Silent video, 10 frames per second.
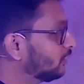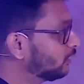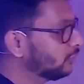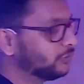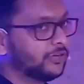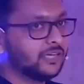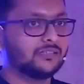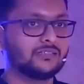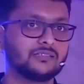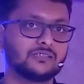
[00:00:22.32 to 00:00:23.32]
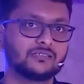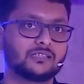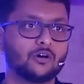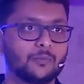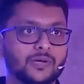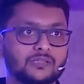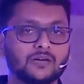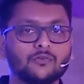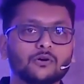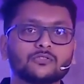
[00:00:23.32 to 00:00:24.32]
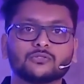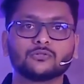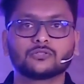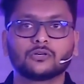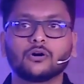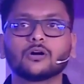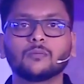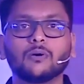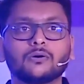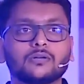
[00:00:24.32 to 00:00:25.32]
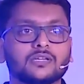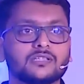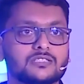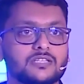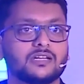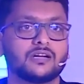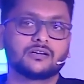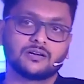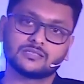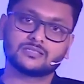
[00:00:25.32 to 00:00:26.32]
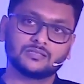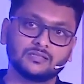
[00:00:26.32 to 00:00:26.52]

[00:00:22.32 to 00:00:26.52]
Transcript: So today, the topic that we want to choose or talk about is data trust.